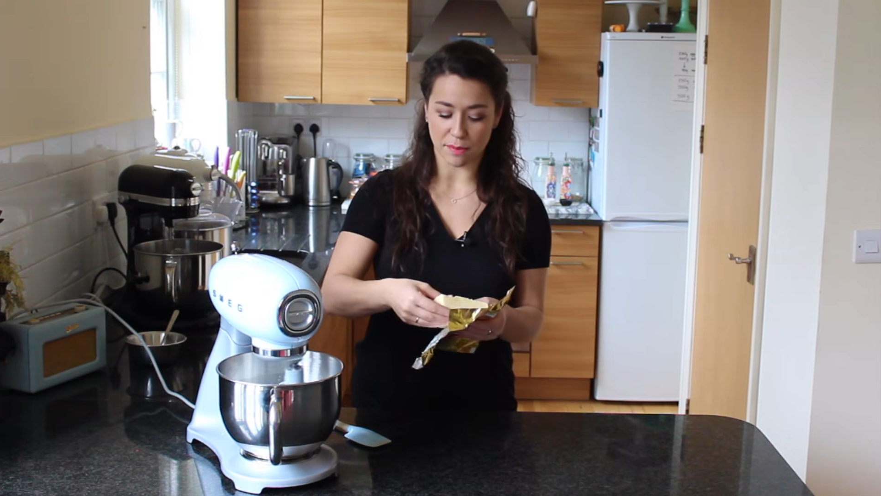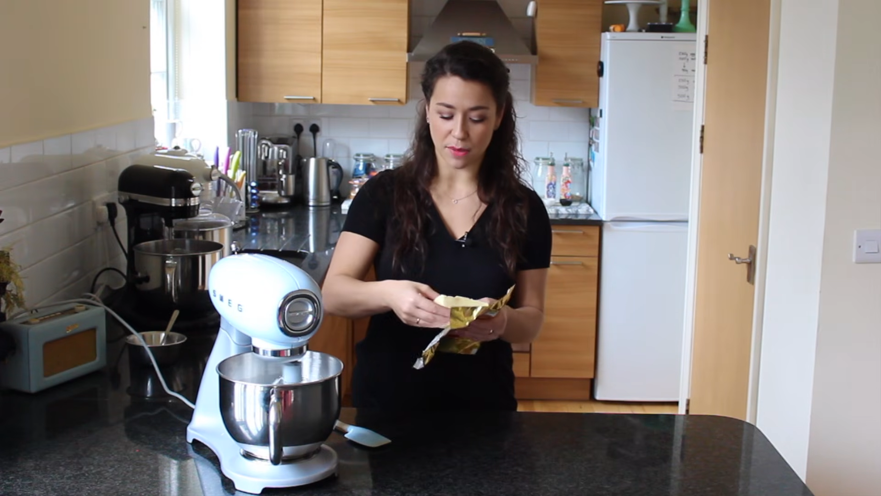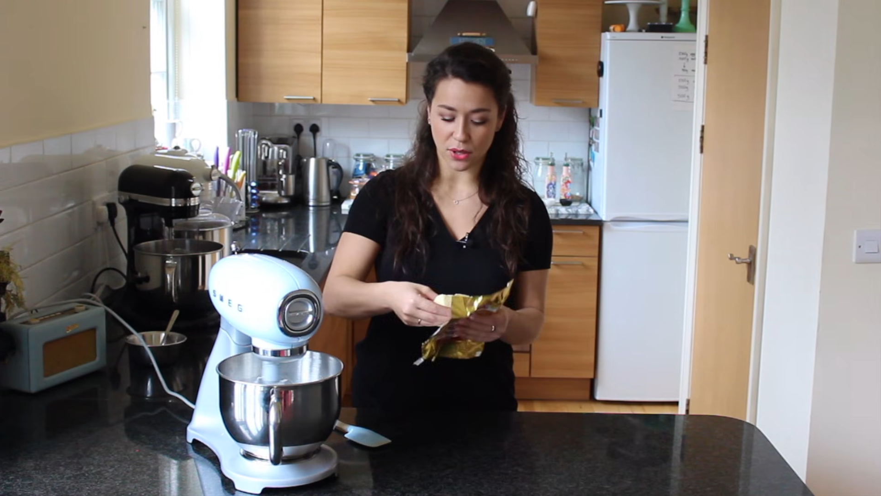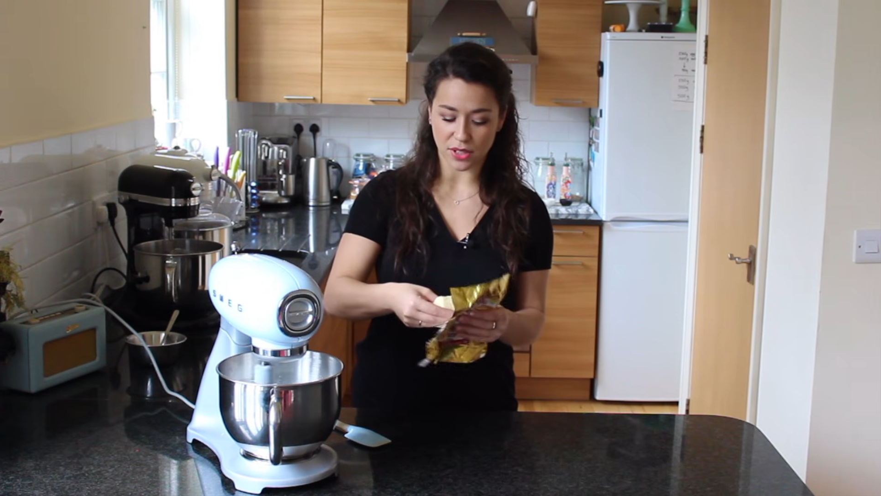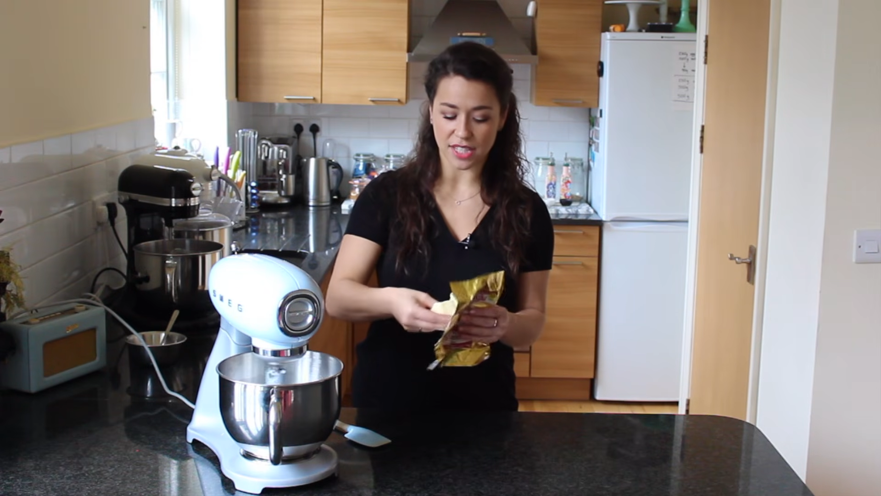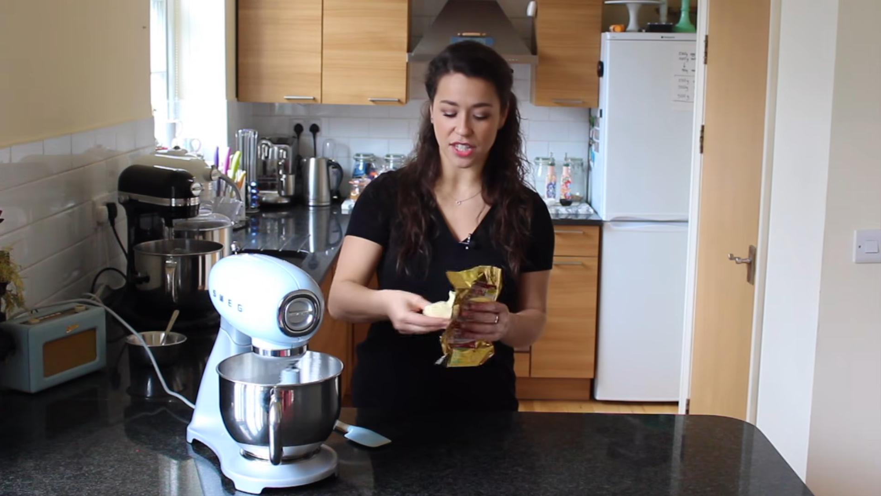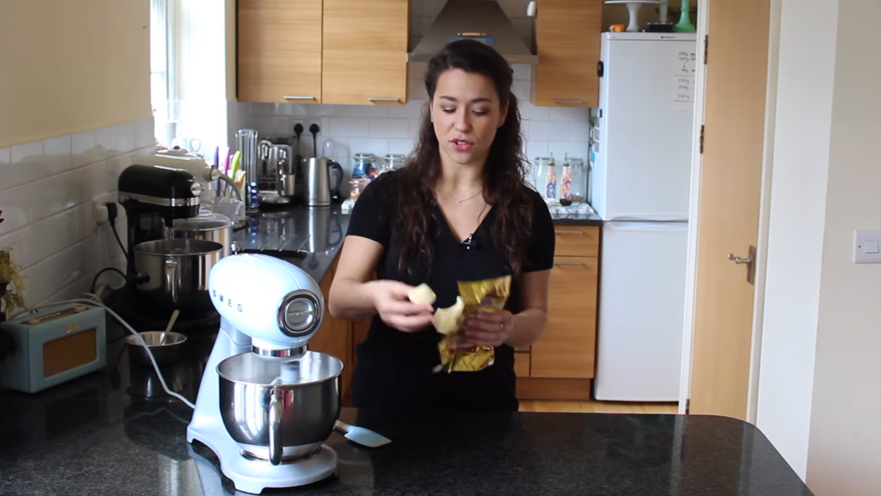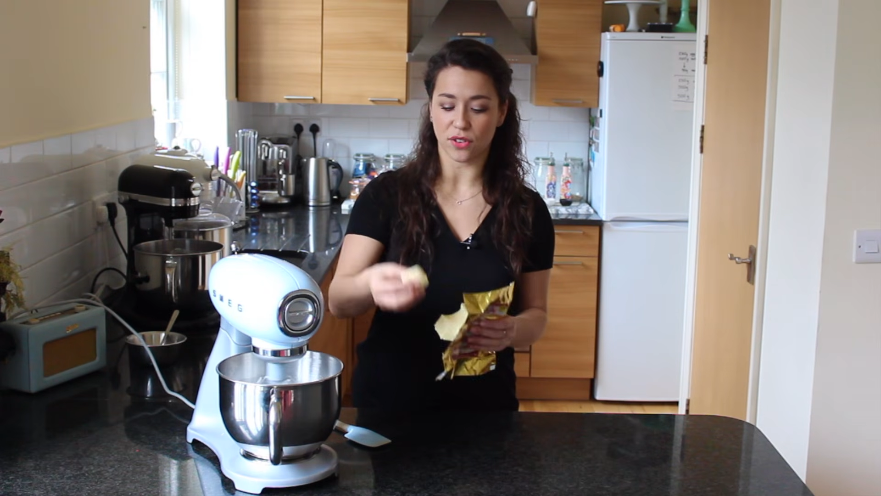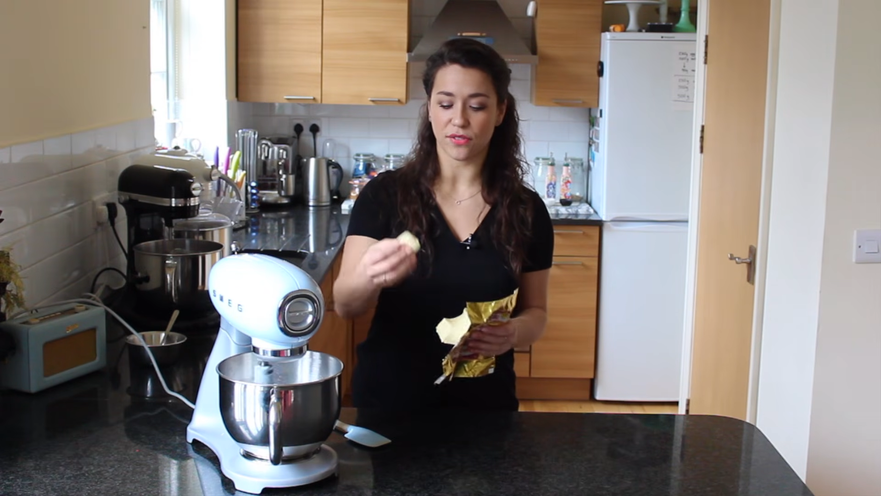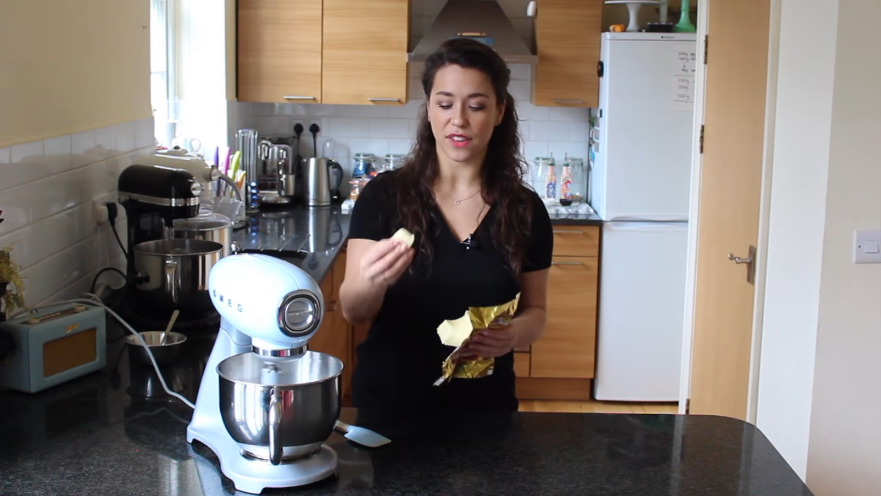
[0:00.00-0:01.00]
to mold in
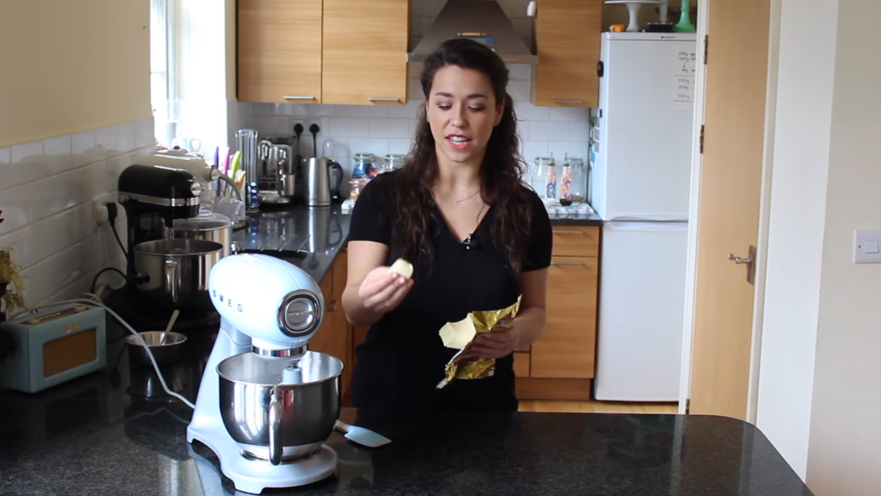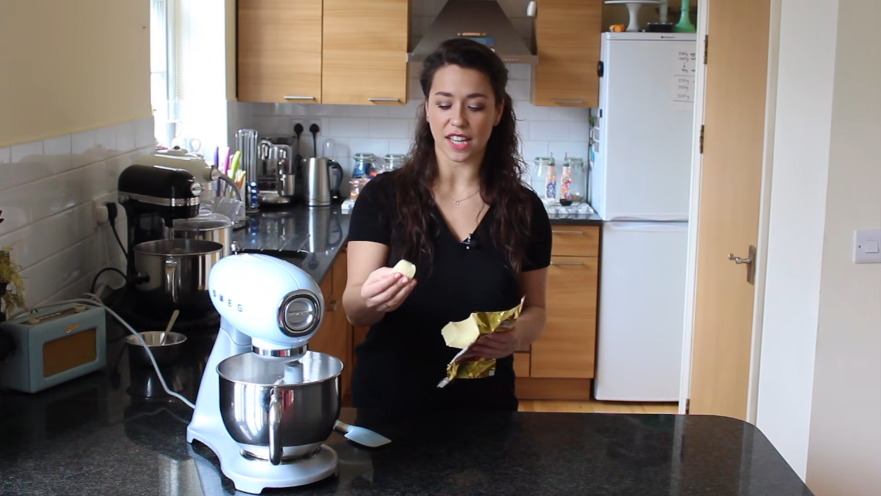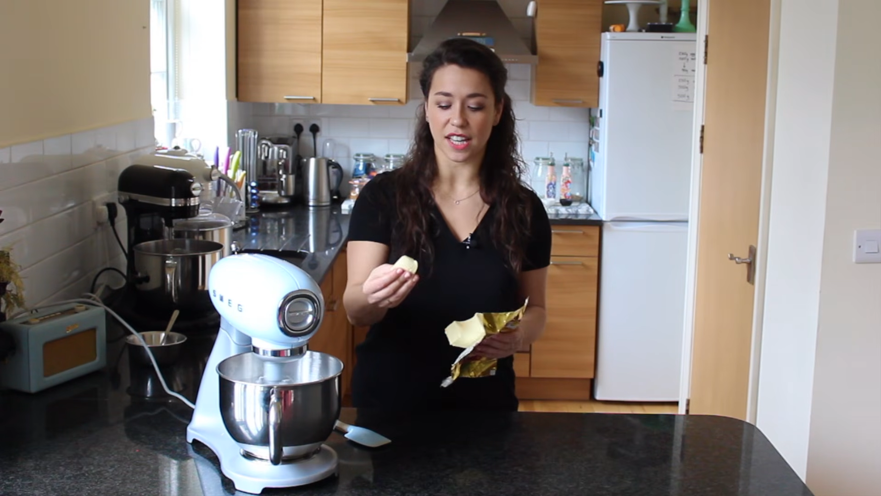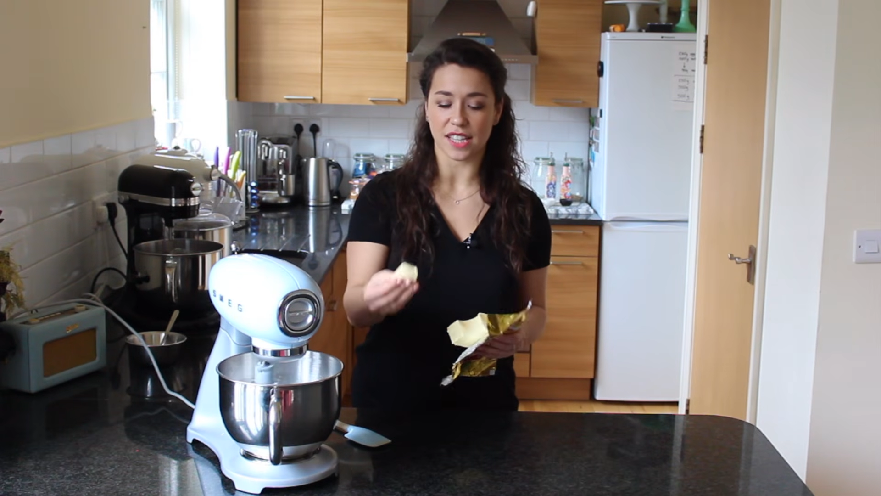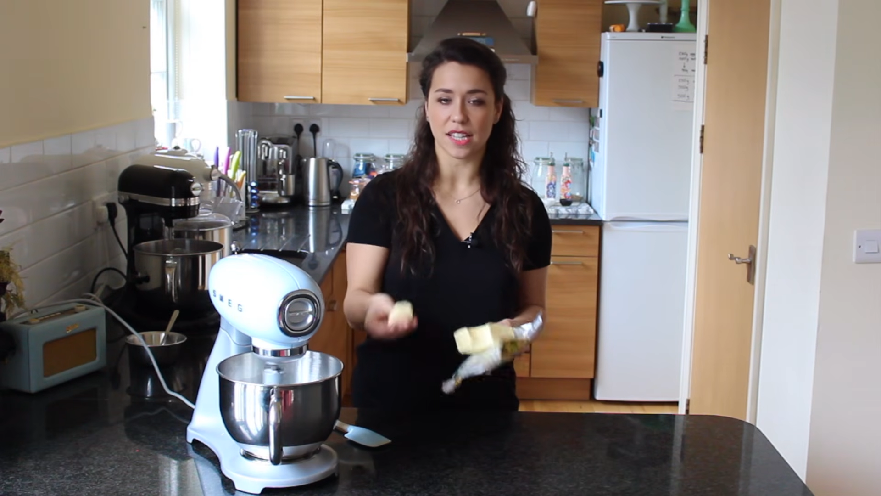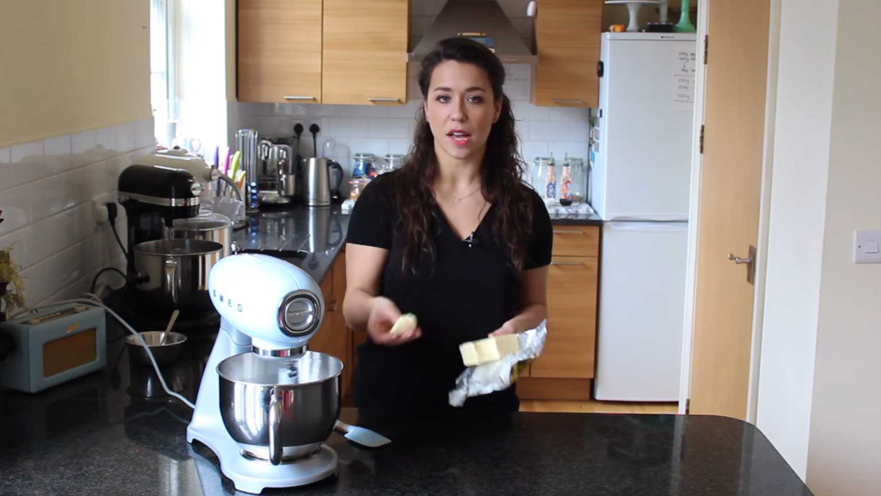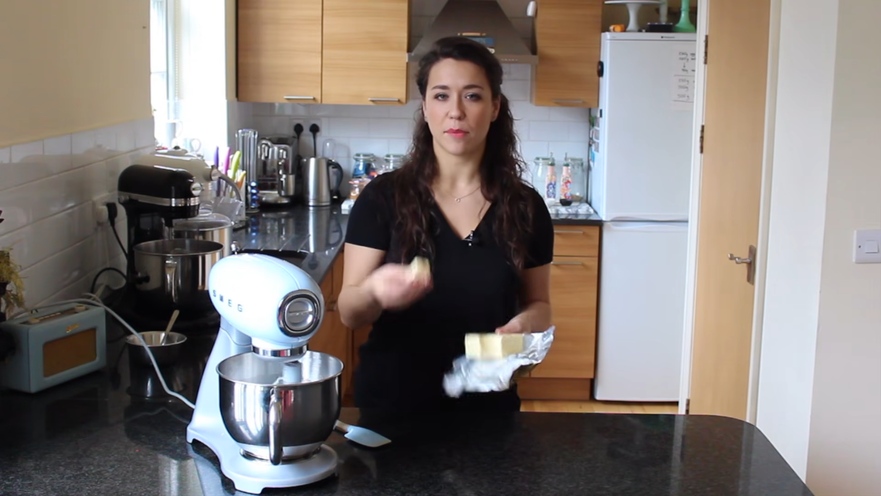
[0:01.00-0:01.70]
your fingers,